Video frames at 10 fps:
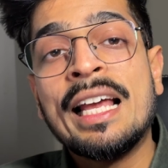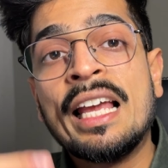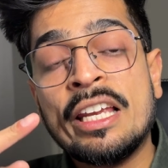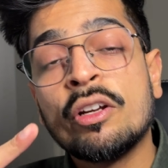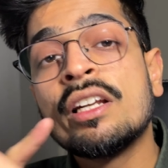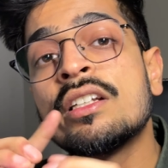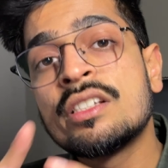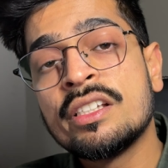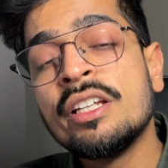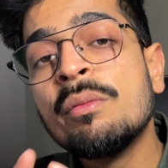You can
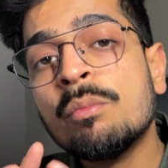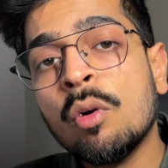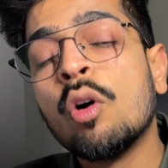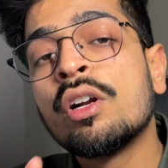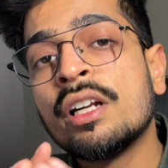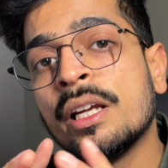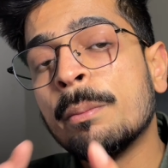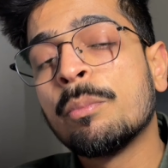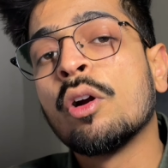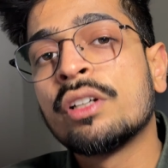see more
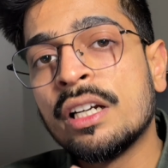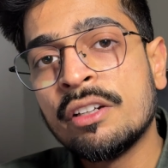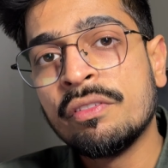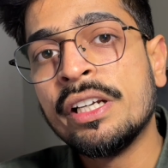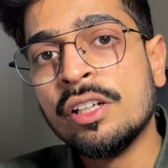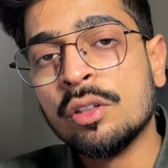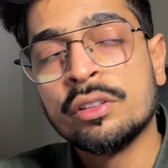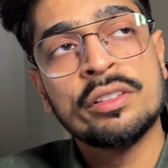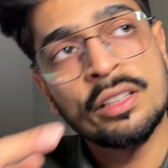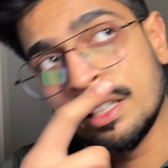important
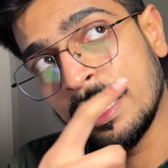videos